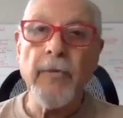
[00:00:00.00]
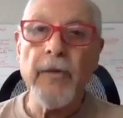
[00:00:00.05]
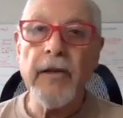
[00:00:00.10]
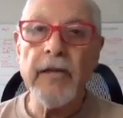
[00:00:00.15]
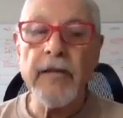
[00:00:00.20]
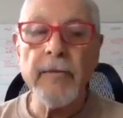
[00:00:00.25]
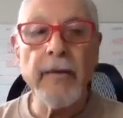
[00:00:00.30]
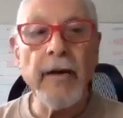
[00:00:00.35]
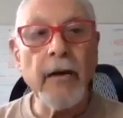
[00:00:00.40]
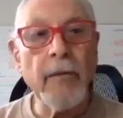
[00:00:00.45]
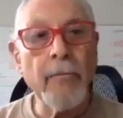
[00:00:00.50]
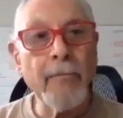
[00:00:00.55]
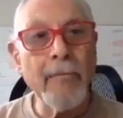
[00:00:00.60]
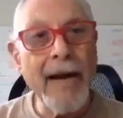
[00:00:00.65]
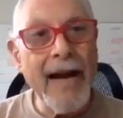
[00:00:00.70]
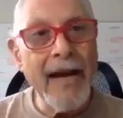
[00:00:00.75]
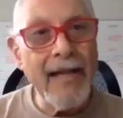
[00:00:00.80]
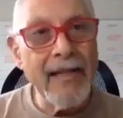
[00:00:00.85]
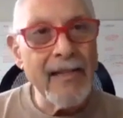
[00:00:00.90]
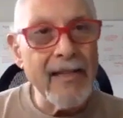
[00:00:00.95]

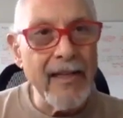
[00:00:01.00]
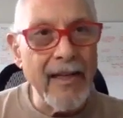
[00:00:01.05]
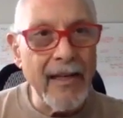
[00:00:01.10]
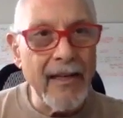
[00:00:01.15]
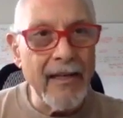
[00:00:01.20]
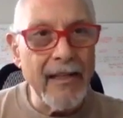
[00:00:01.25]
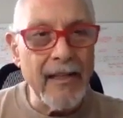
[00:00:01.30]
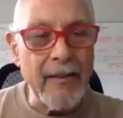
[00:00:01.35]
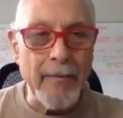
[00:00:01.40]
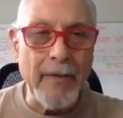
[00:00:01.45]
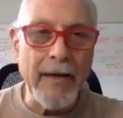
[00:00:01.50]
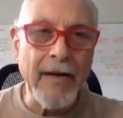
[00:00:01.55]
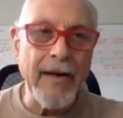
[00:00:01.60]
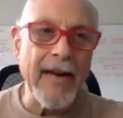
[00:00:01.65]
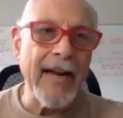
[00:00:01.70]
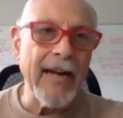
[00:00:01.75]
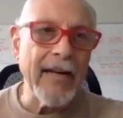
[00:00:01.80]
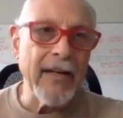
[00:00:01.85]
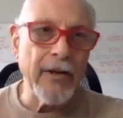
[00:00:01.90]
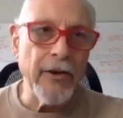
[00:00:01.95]
mindset. It's about
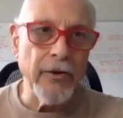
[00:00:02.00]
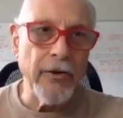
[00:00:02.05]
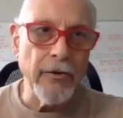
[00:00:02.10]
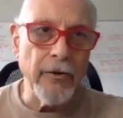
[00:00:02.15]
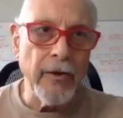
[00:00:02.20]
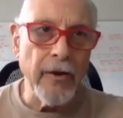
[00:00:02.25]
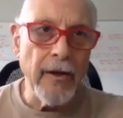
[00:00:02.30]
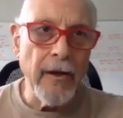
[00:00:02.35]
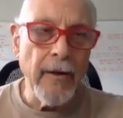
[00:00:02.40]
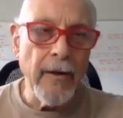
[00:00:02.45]
attitude.